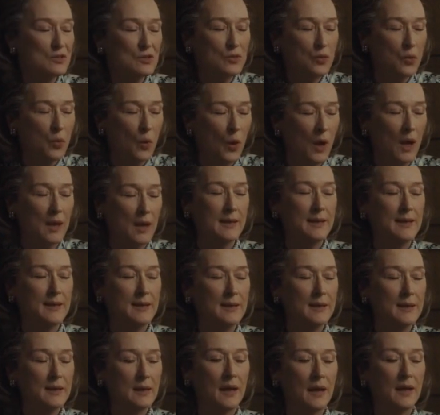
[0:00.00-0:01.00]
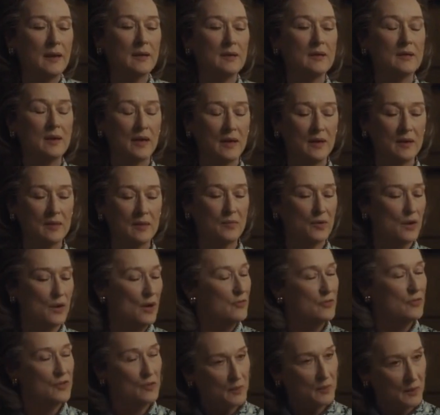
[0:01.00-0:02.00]
quality and
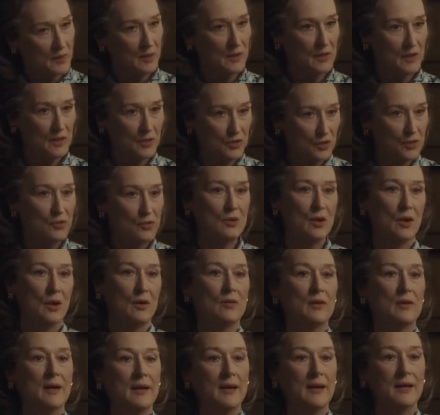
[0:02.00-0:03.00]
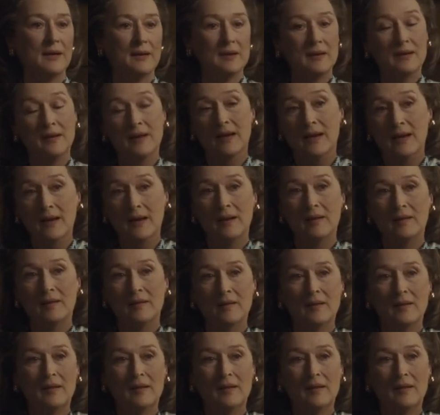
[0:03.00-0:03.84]
profitability do go hand in hand.